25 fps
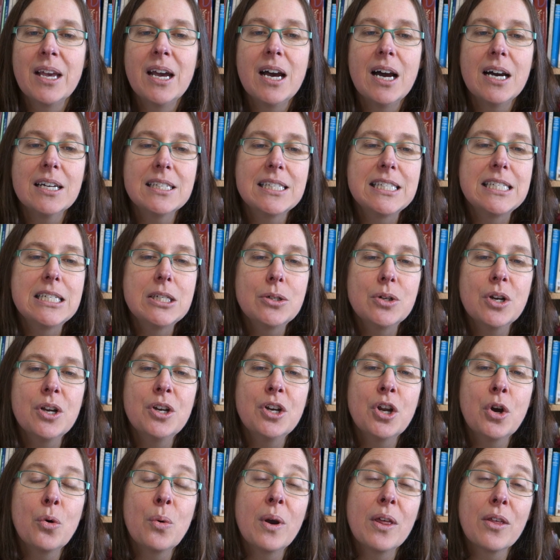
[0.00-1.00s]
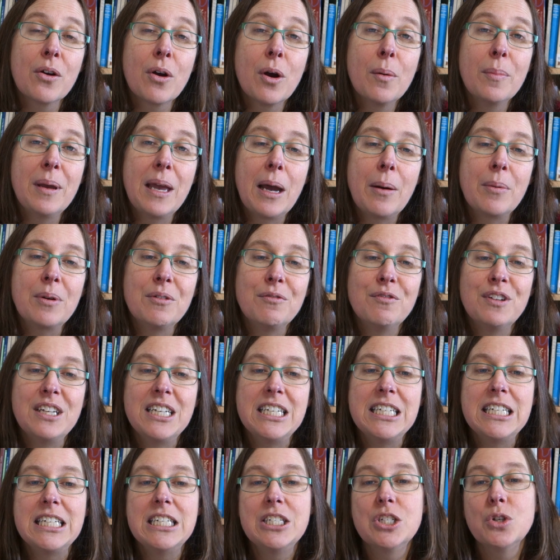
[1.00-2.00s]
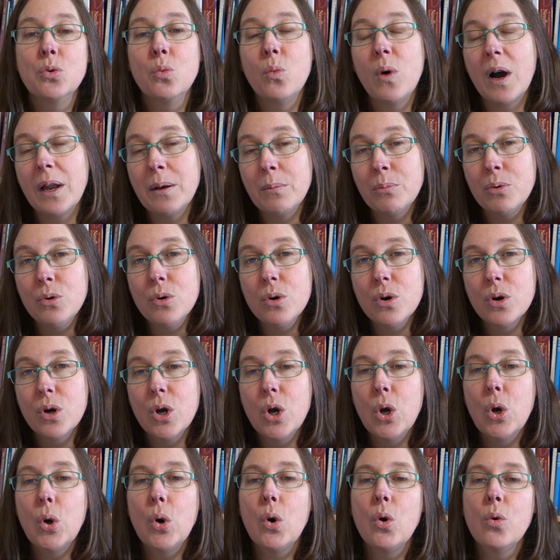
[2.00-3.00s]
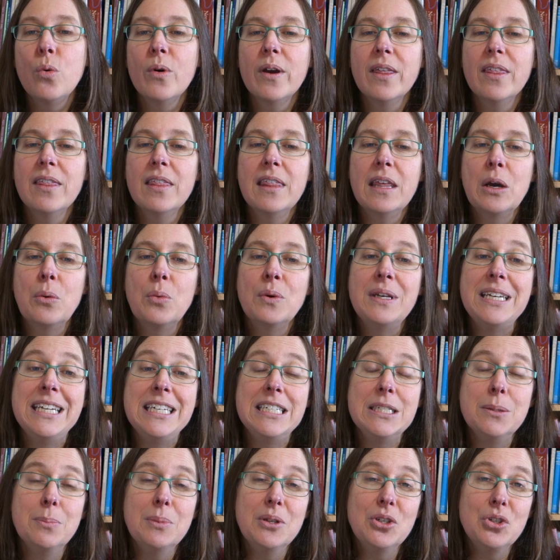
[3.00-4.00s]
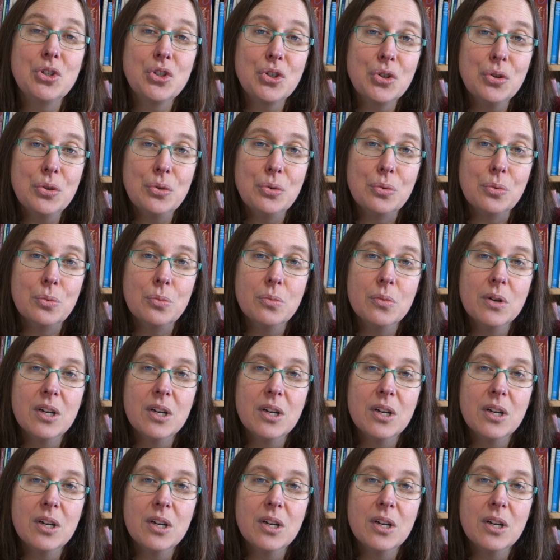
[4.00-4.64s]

I still don't know whether I'll be able to fit it into one book or whether there will need to be 2.